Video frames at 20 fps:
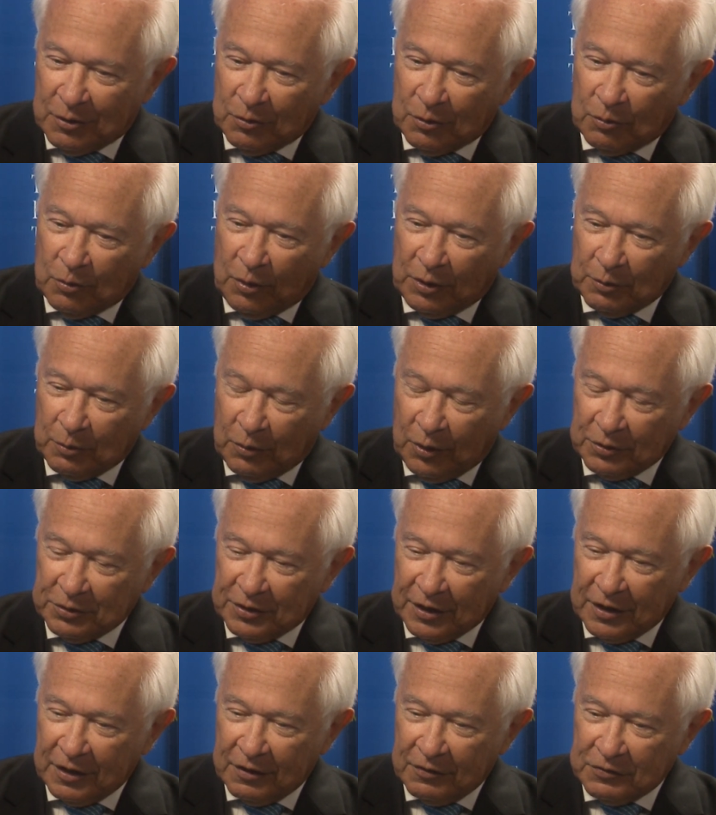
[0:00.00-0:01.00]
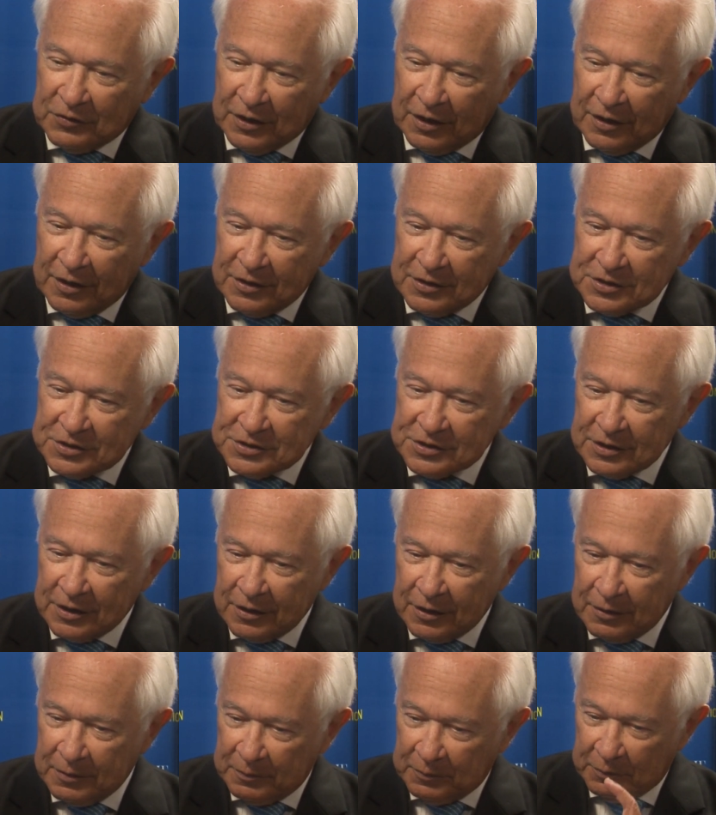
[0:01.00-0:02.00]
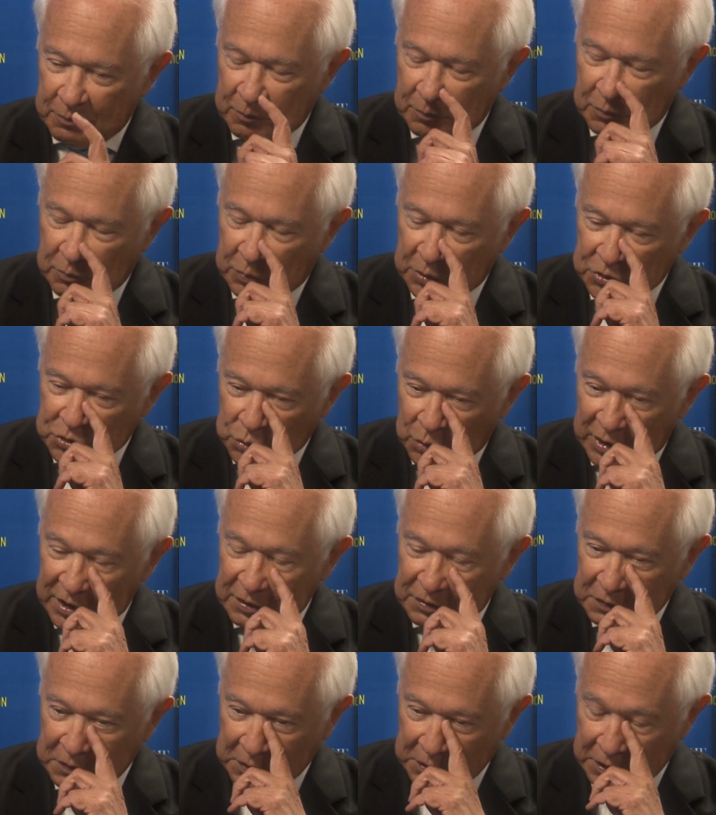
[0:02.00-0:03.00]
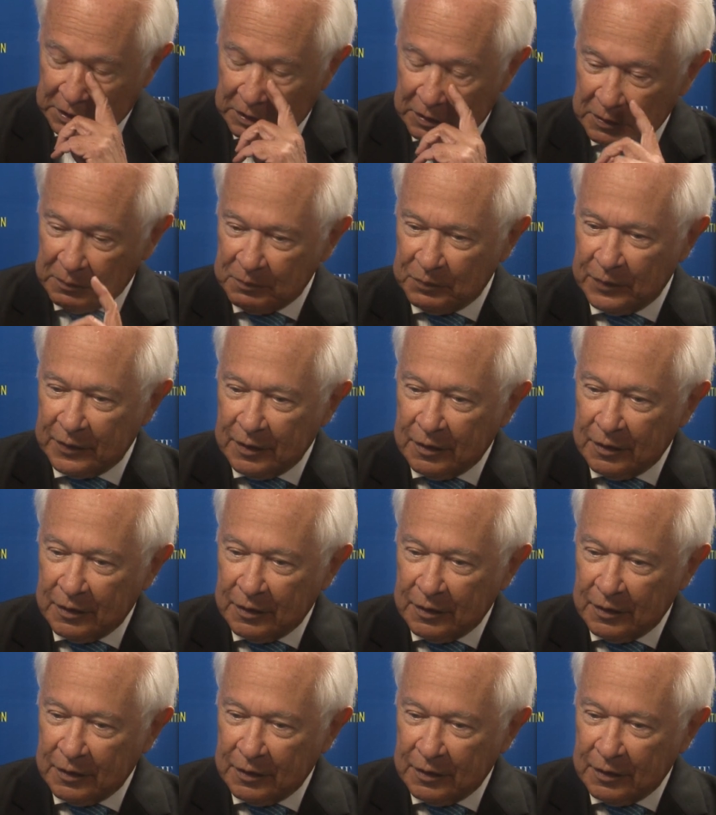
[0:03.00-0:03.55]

what they have done is between the